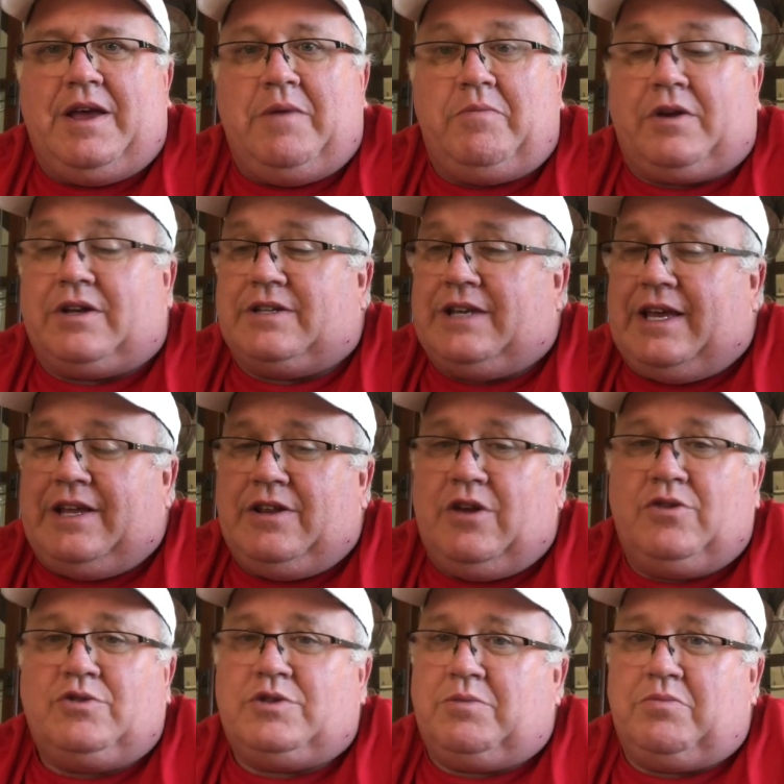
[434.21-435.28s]
because he
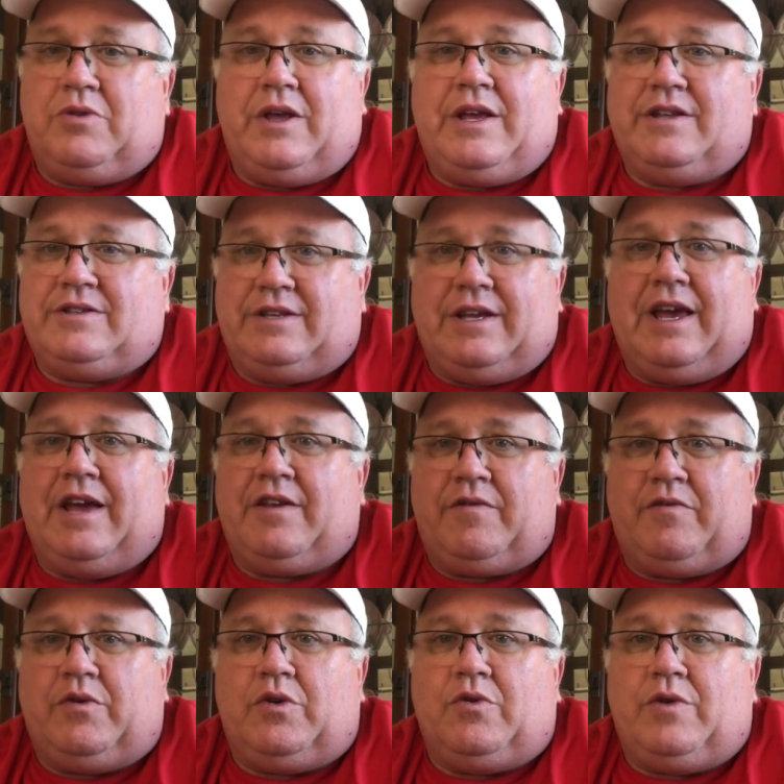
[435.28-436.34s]
knows the plans he has for you.